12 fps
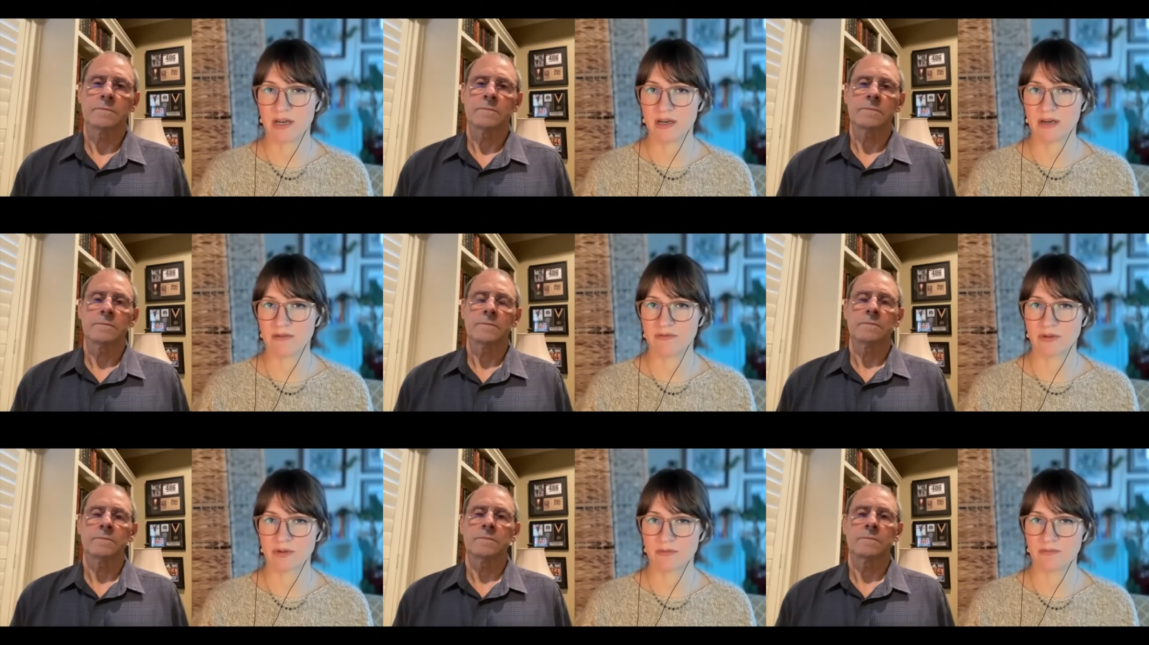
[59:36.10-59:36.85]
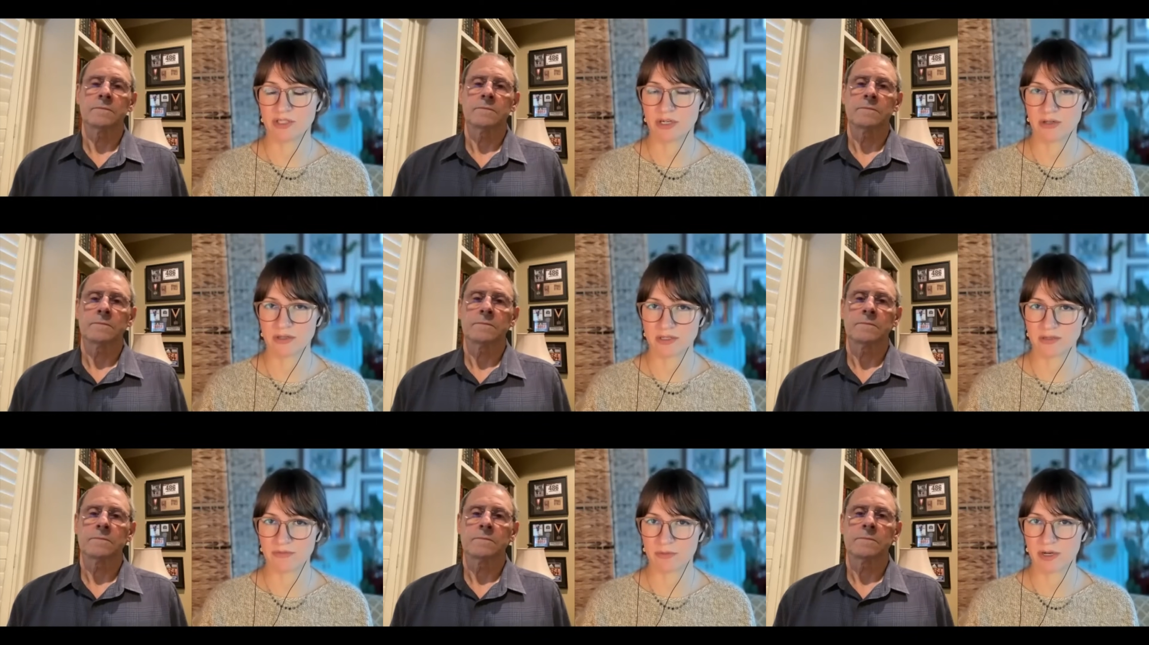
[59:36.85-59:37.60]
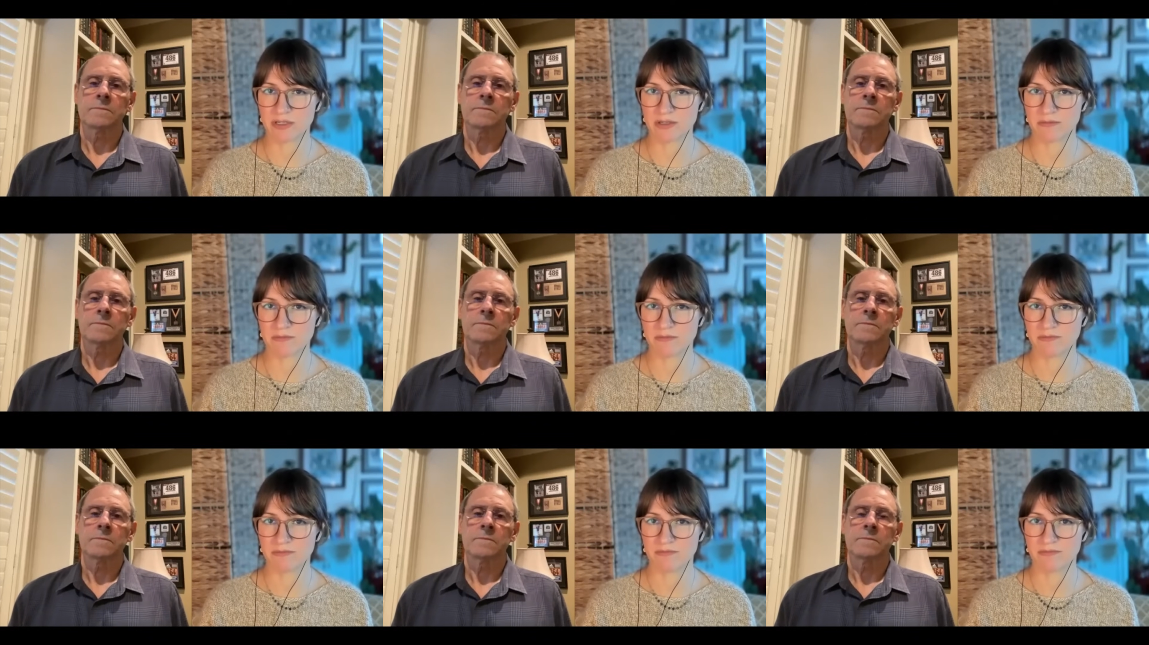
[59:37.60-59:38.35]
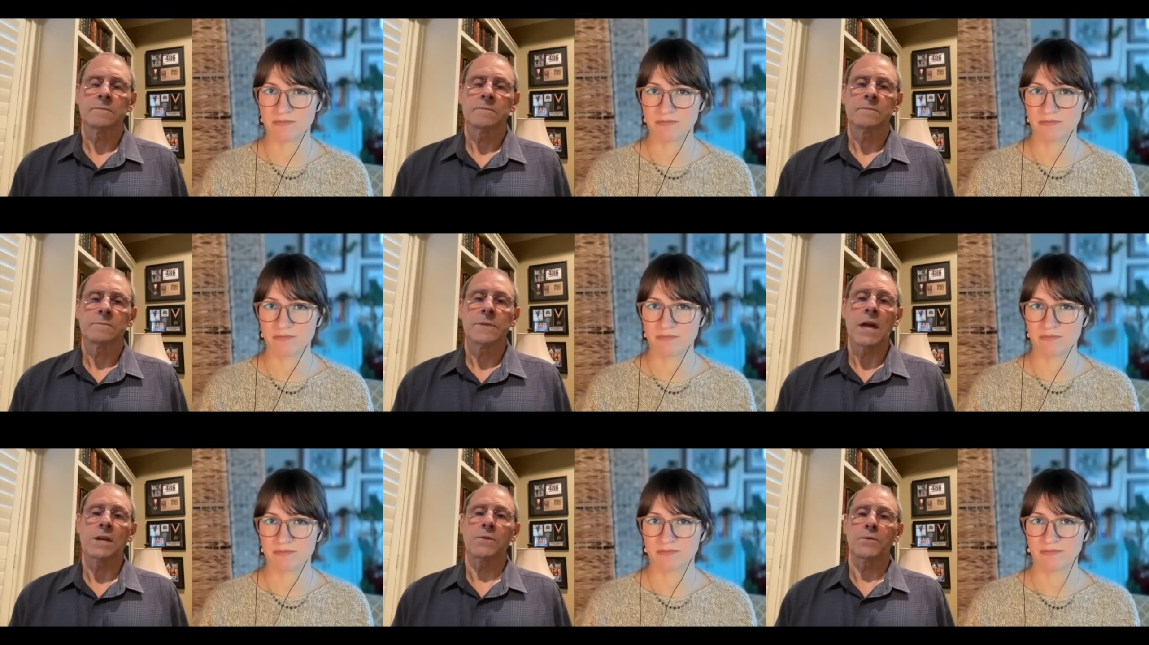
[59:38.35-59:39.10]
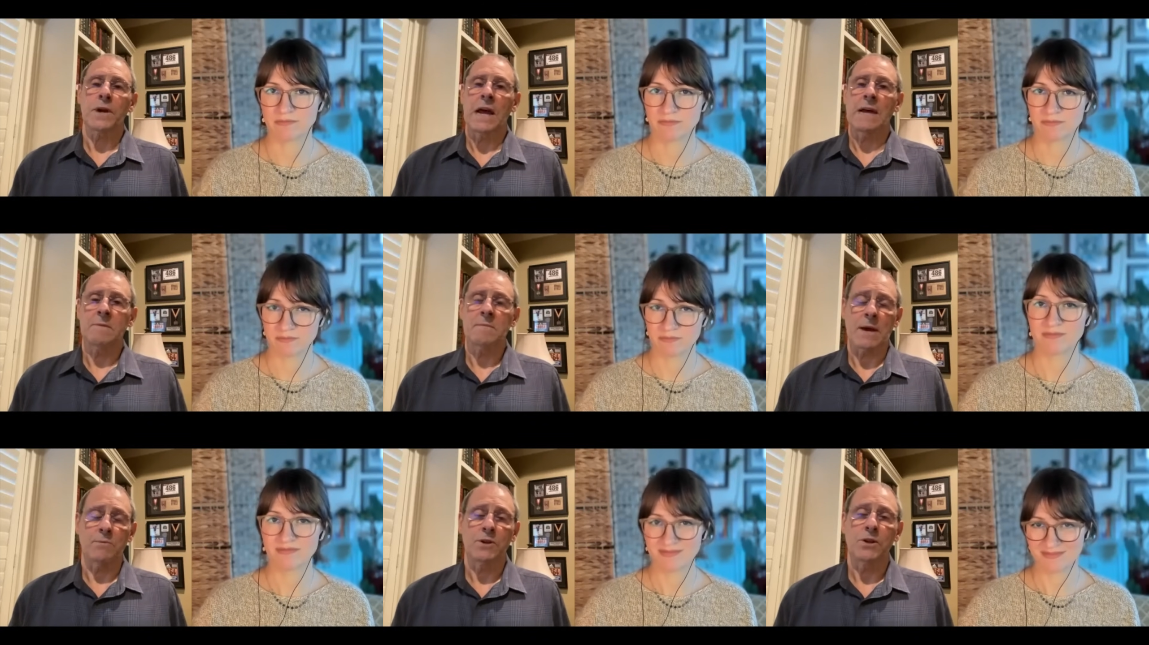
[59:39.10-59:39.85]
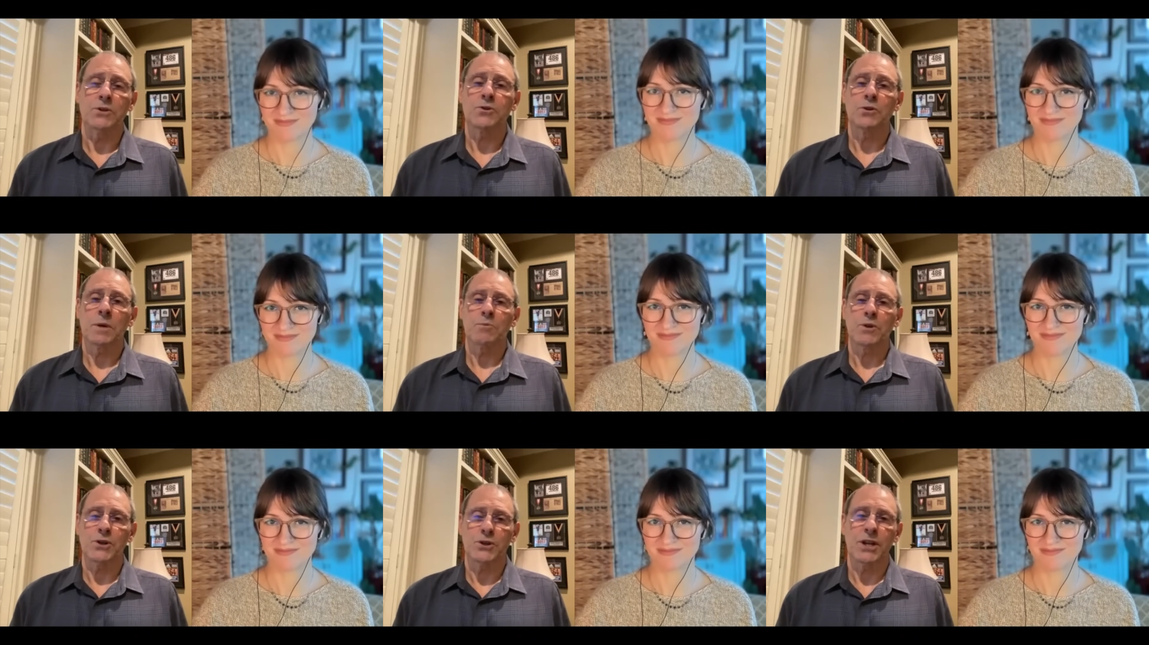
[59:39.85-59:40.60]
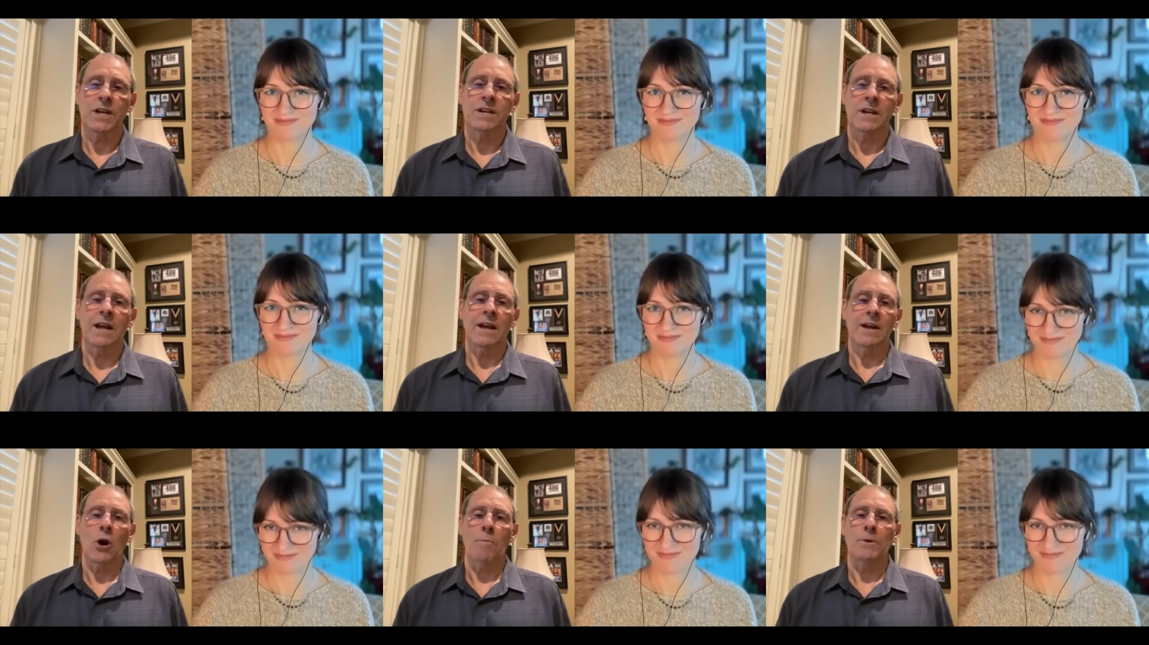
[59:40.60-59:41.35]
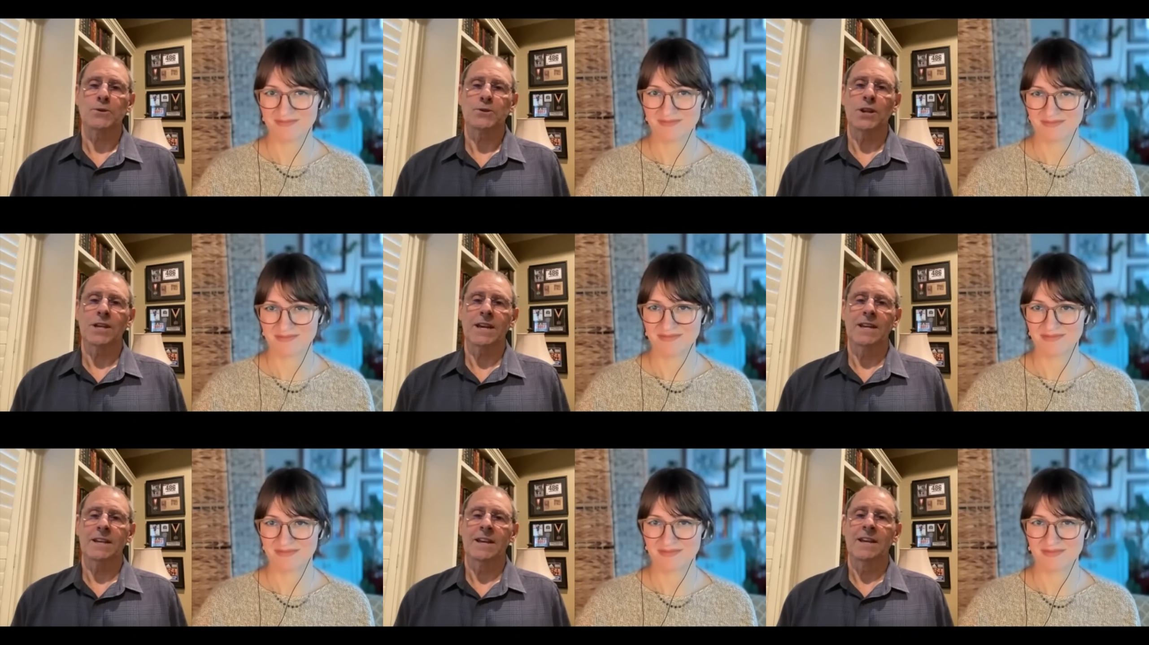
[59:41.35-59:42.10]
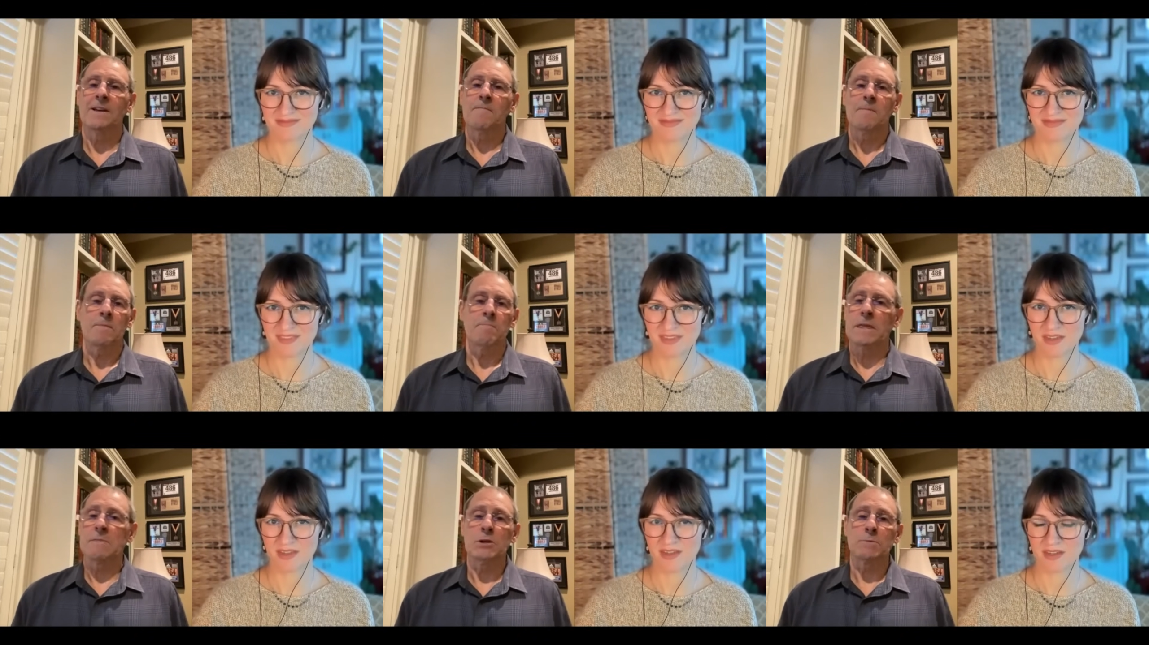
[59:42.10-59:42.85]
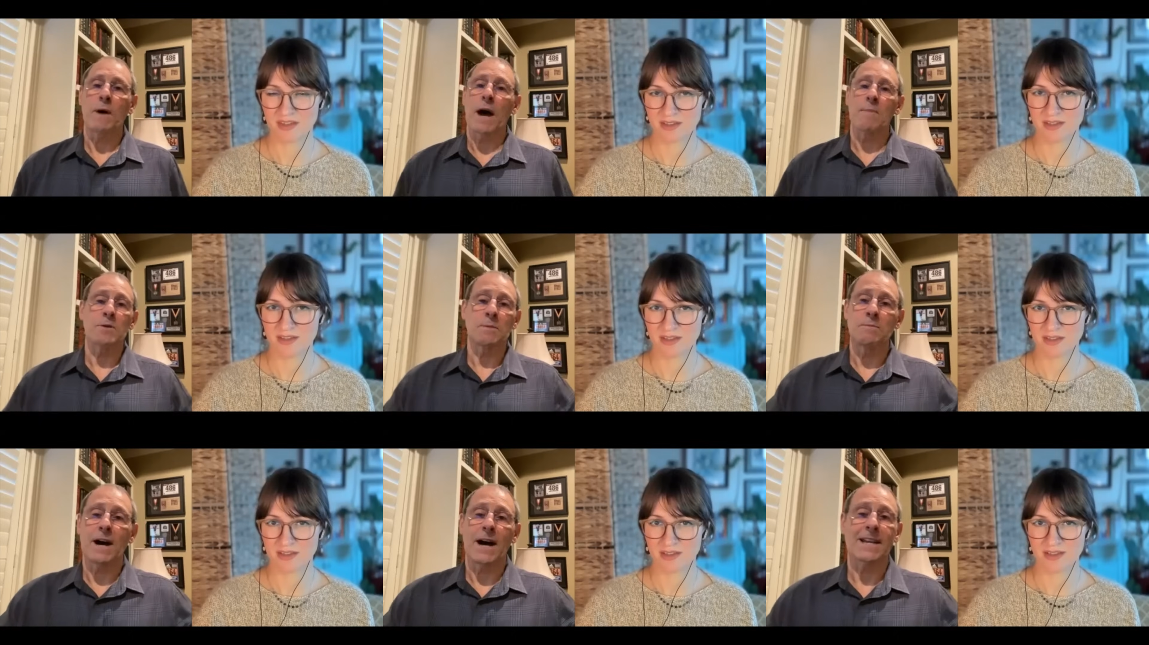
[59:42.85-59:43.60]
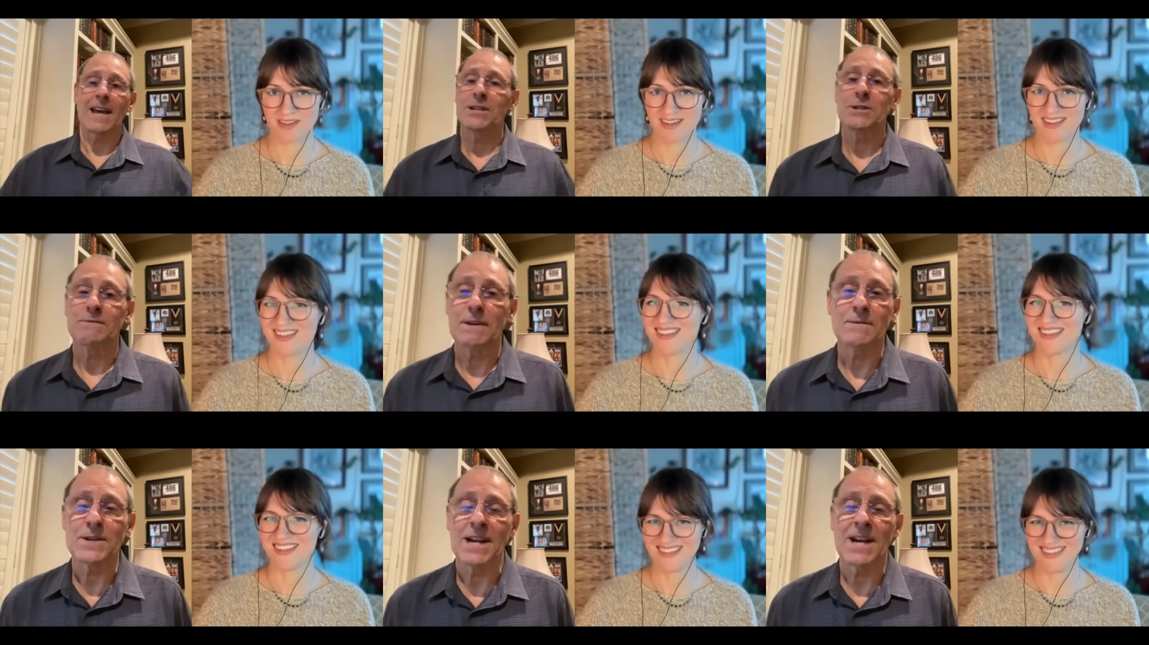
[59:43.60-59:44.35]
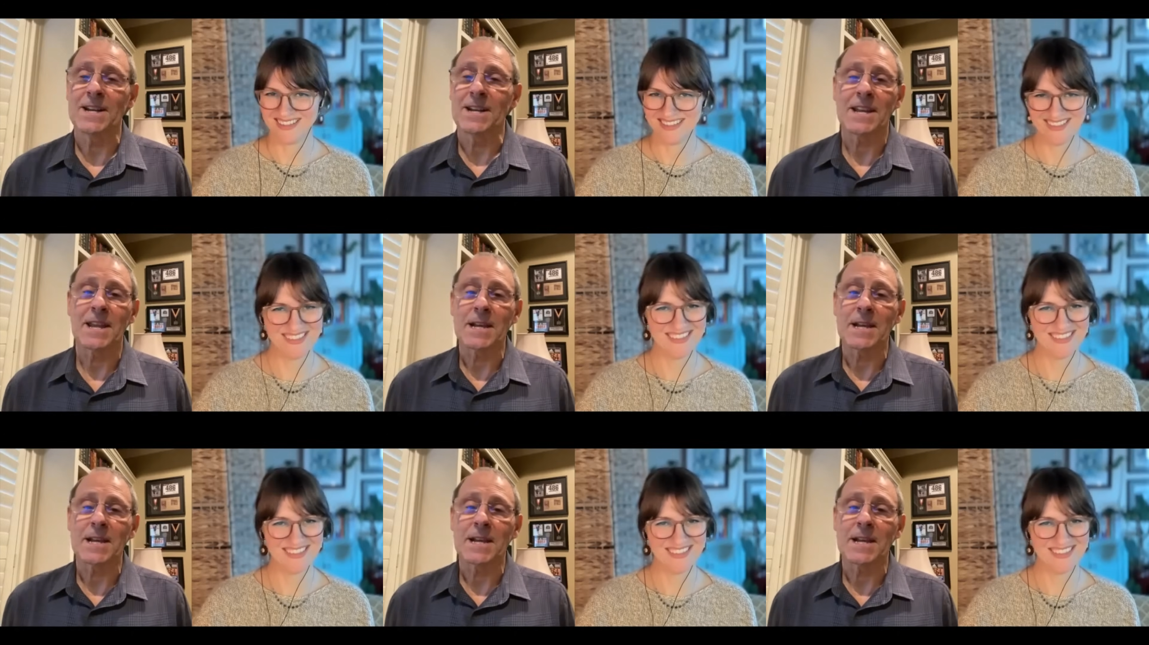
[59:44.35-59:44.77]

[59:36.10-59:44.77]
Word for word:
Speaker 1: and for sharing this information.
Speaker 2: Thank you for having me. I really truly appreciate it. I hope it's going to get be the most popular podcast you've ever done and get